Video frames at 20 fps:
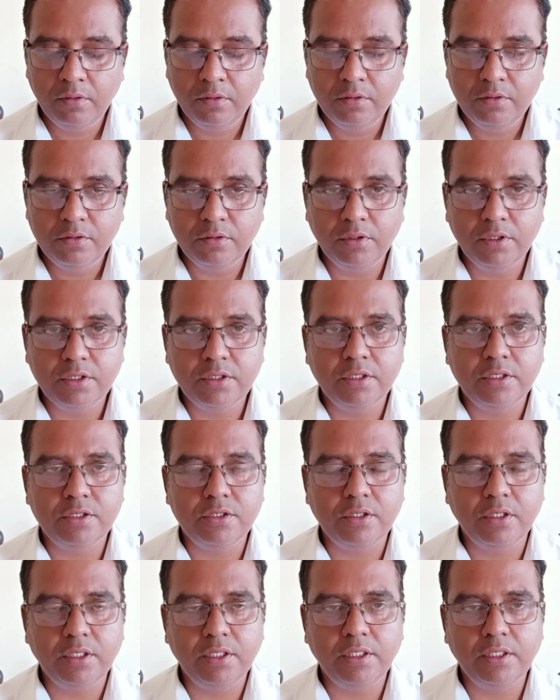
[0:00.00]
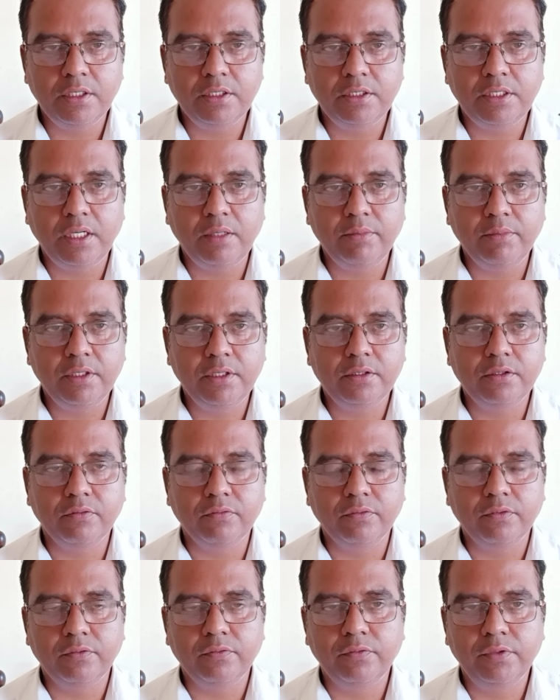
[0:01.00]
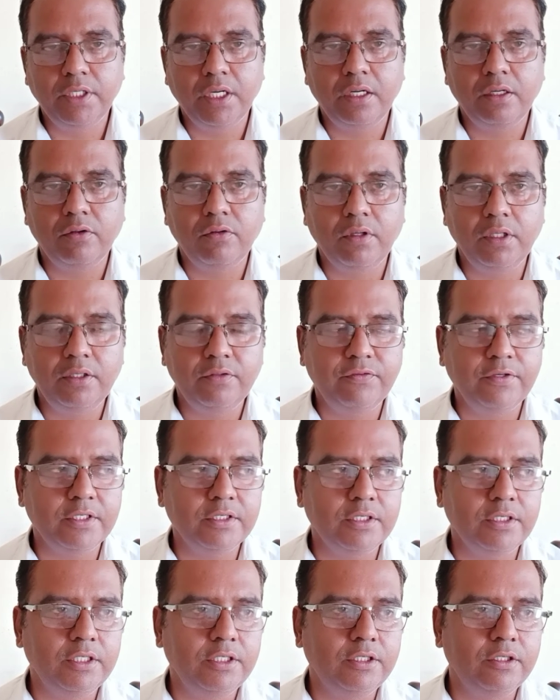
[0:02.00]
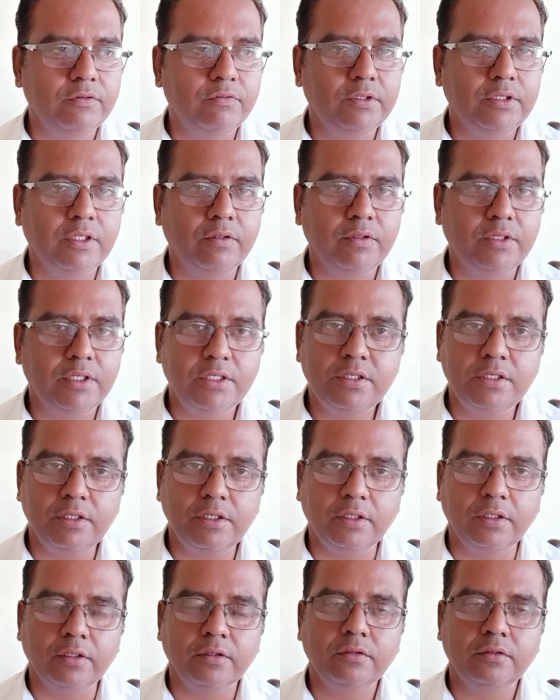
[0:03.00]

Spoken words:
So this historical drama is, we are quite fascinated with our history.